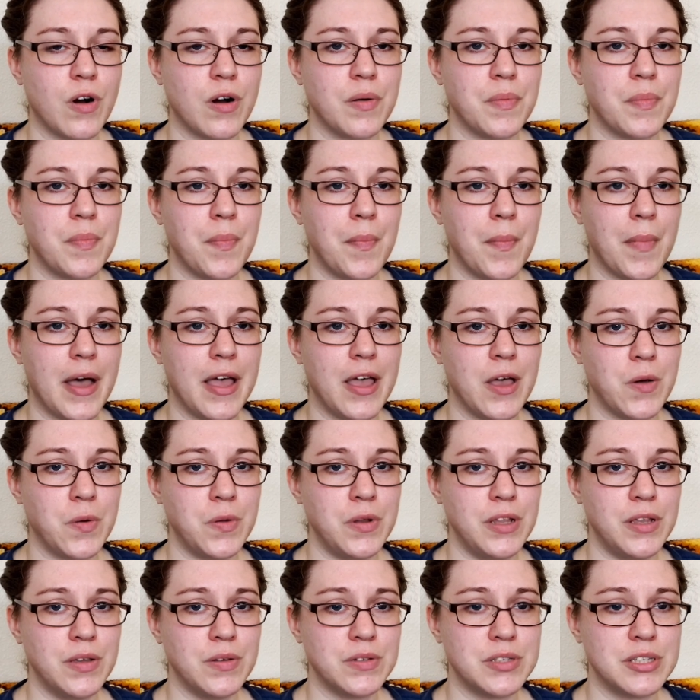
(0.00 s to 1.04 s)
for my
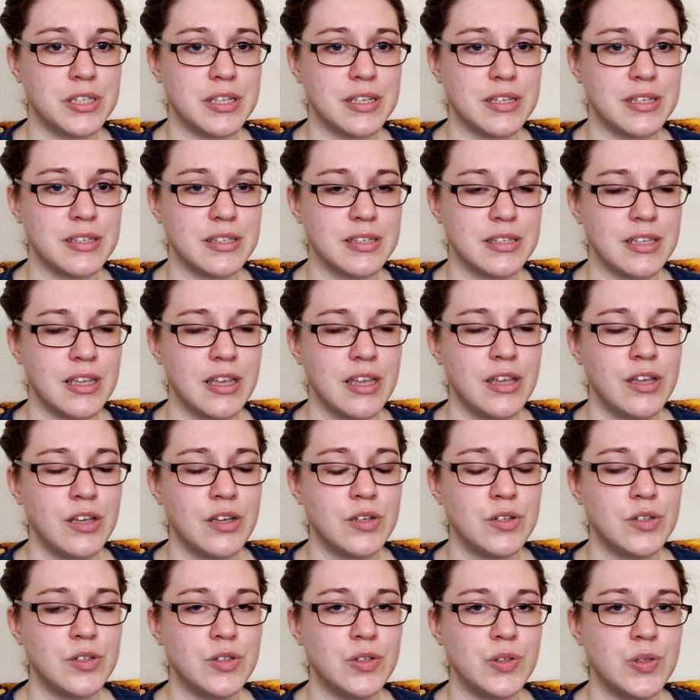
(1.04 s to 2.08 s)
own uses
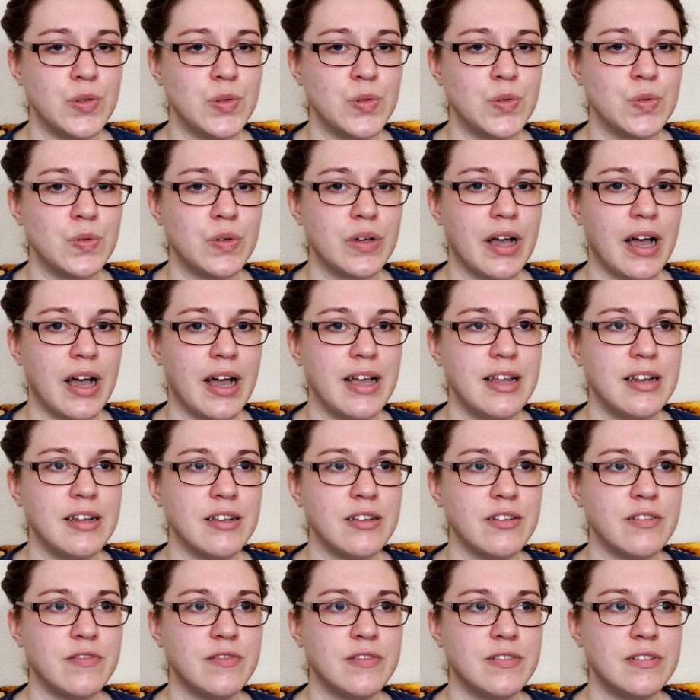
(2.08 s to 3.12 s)
to
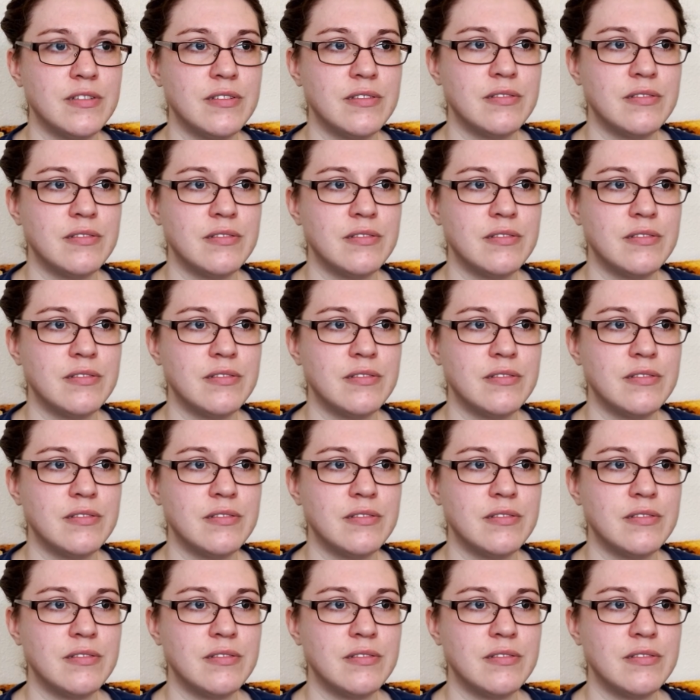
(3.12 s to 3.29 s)
kind of